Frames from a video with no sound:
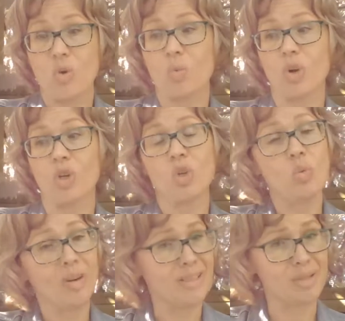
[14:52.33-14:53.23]
where you
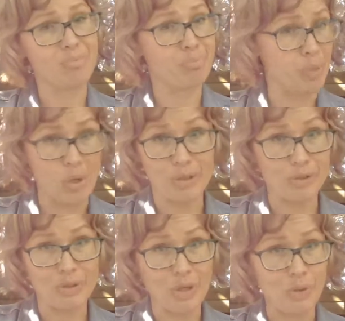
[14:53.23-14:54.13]
wanted to bawl
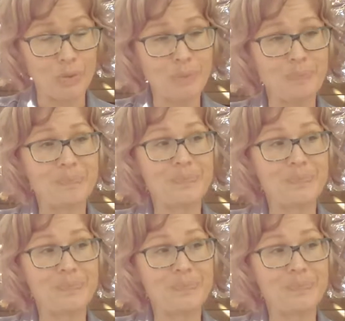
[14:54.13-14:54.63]
alone